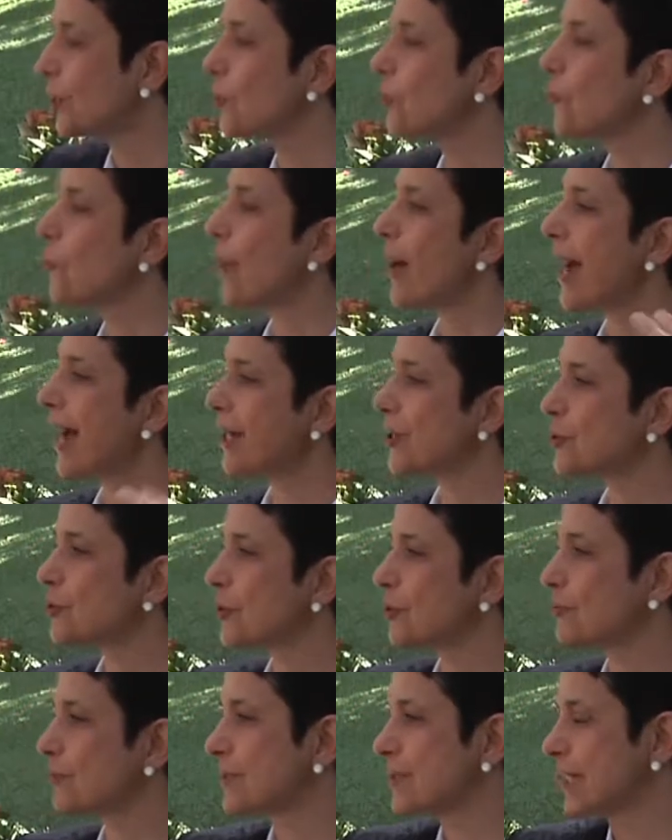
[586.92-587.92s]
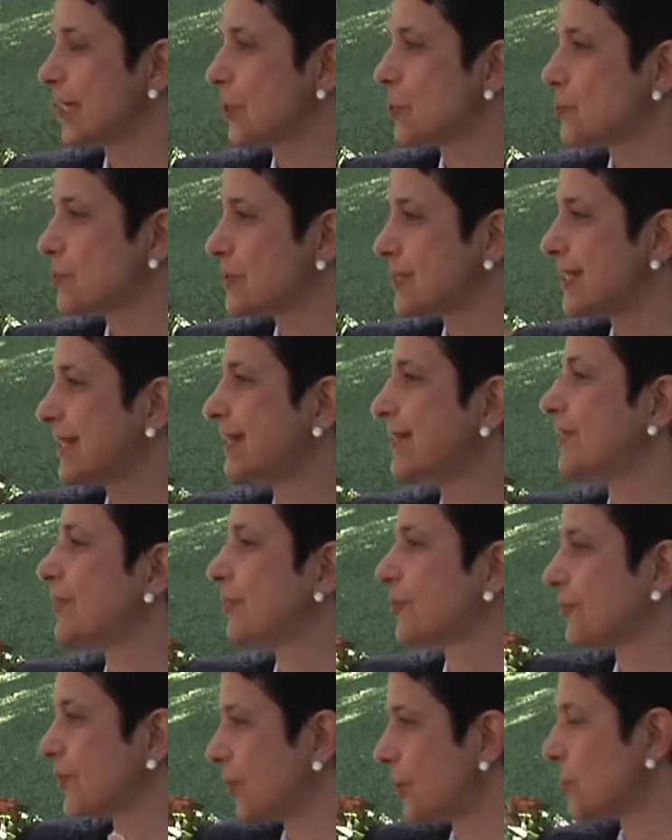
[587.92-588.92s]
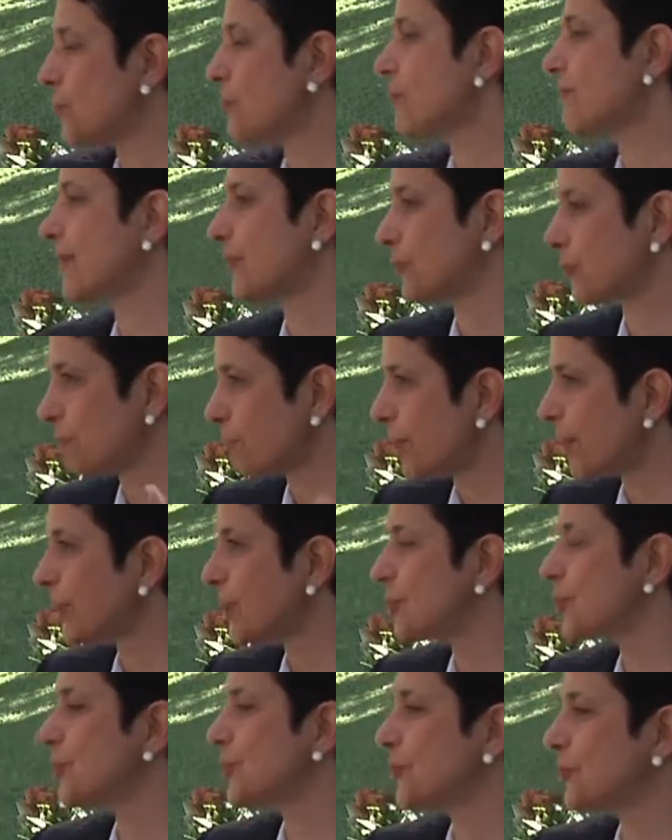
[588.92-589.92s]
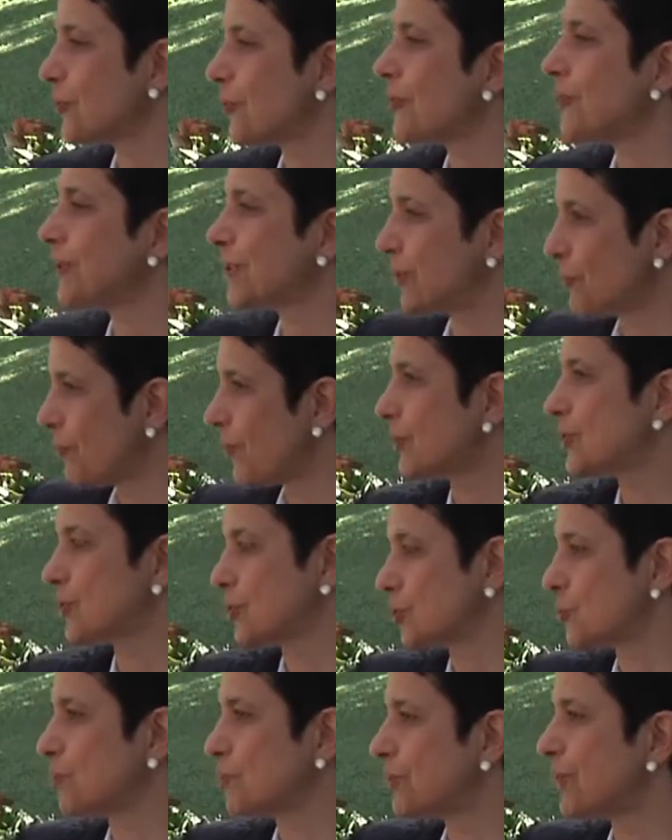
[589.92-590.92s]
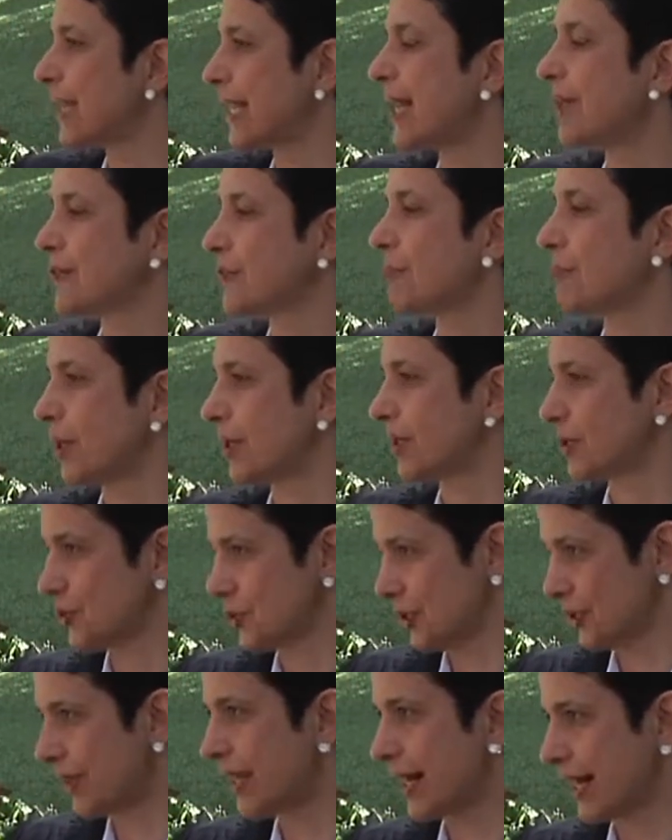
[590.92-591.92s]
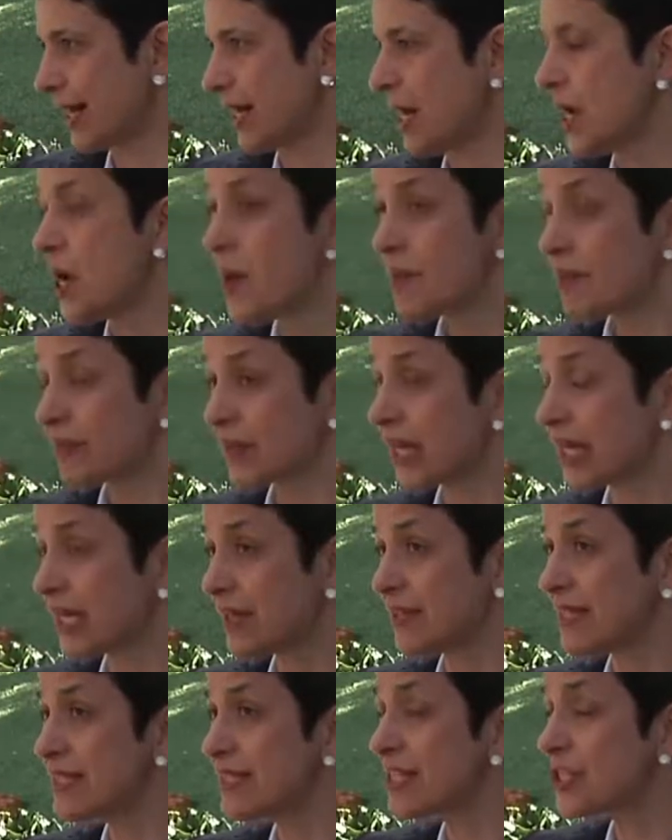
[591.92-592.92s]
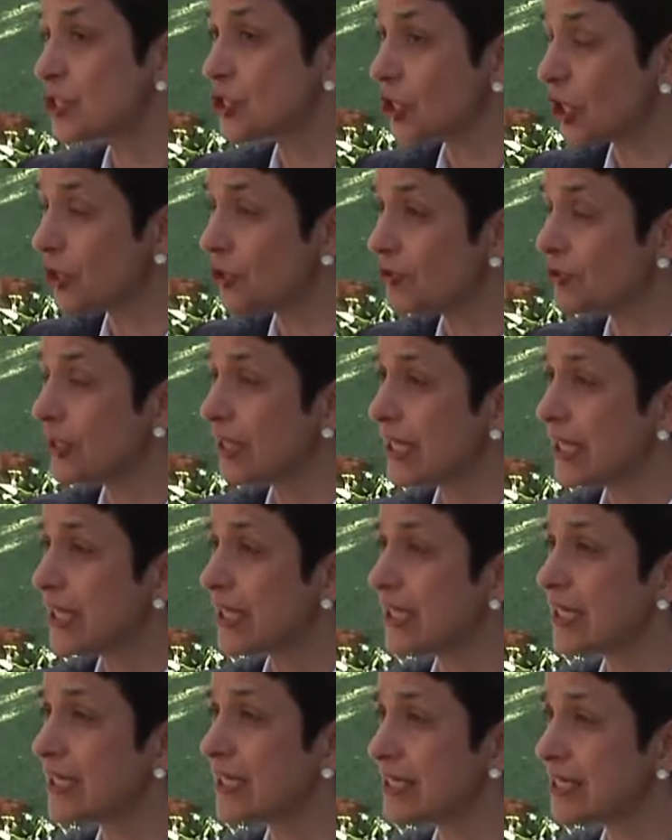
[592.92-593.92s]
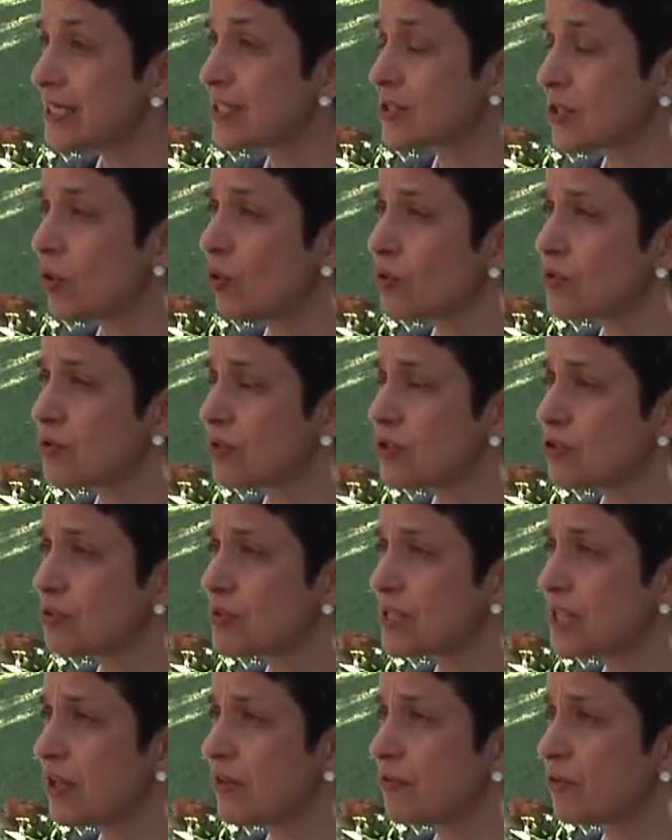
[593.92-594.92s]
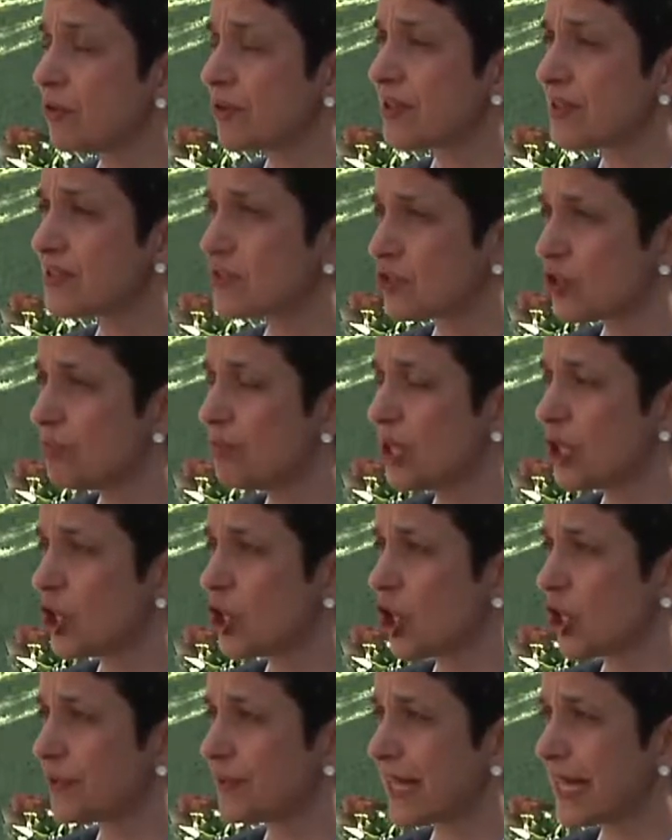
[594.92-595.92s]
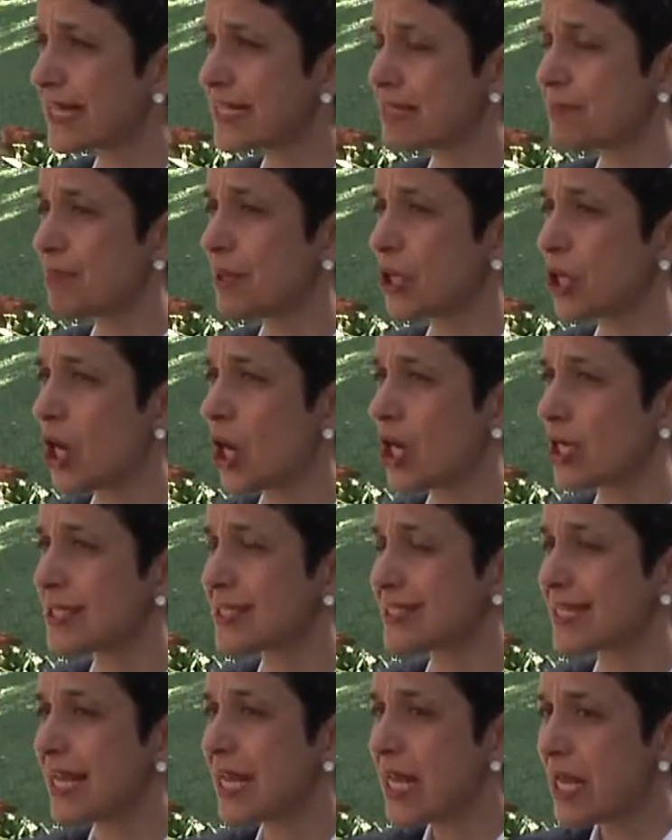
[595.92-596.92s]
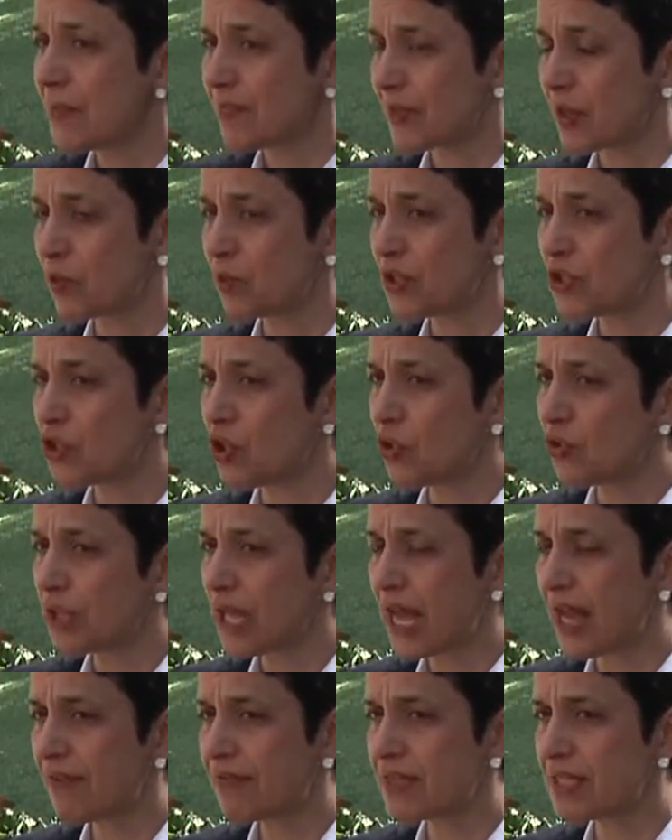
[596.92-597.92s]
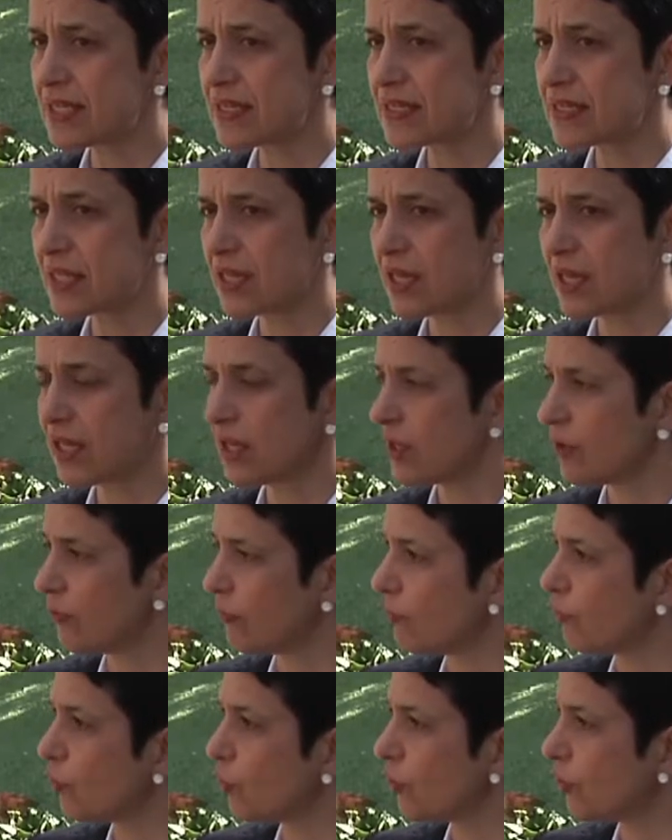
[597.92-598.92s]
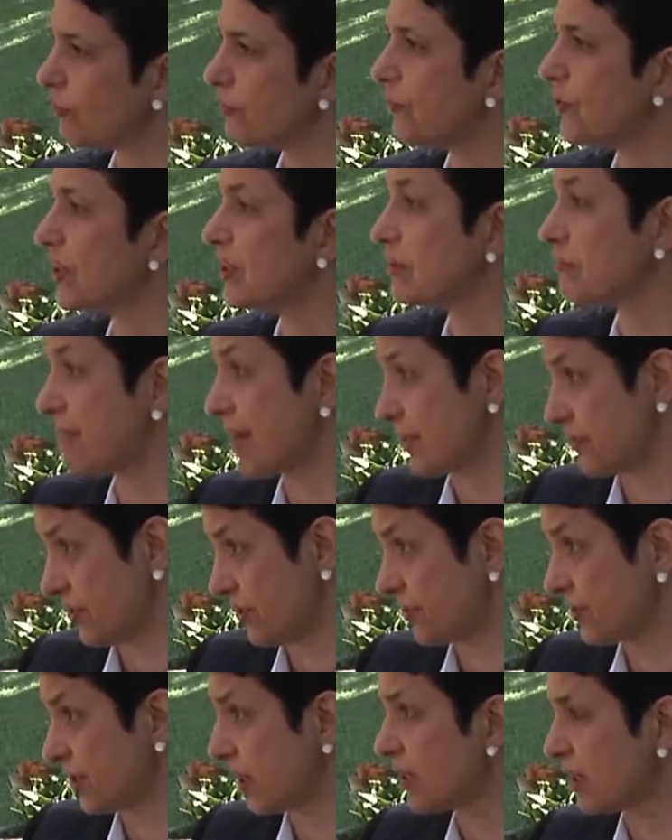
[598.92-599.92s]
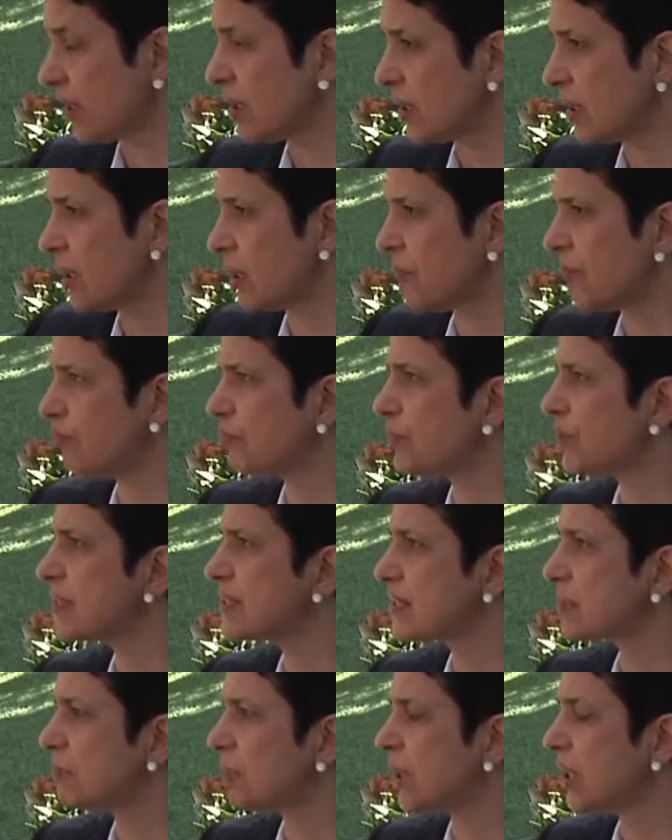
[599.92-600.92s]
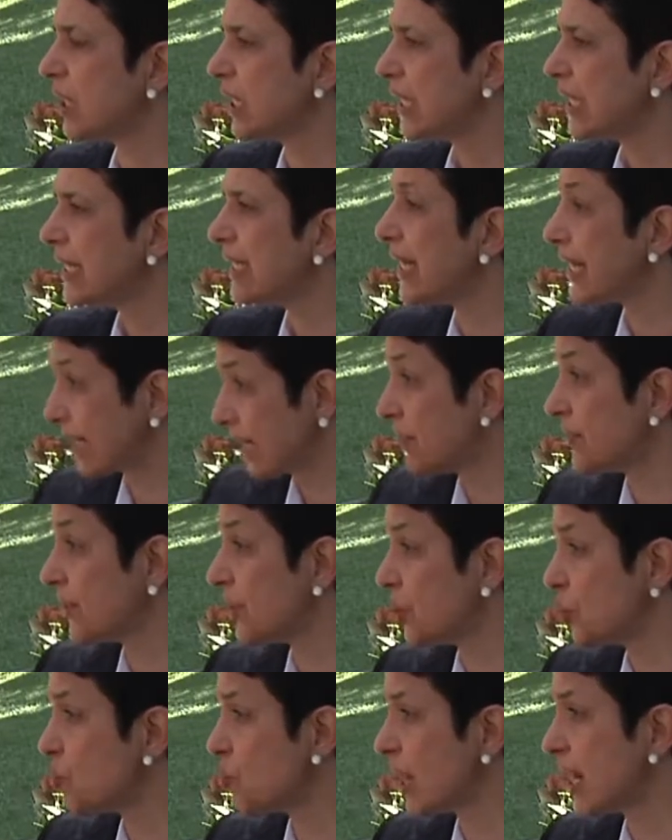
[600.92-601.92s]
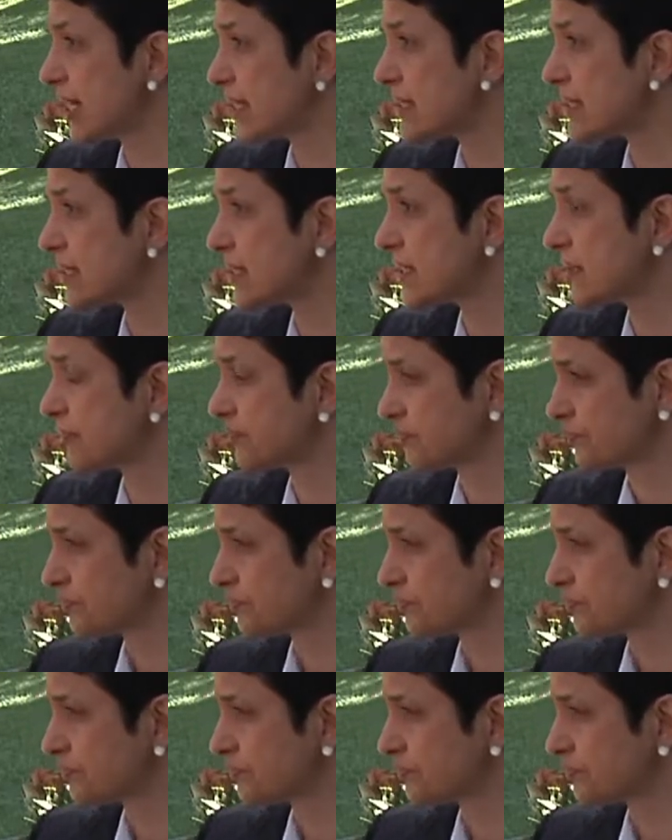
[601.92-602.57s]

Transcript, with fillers: who actually was interested in the theory of anthropology, you know, and he wanted to bring anthropology there. Uh, this is not, uh, this is also interesting for the Serbian context because we don't have this uh, four-field method uh, uh, principle like in the US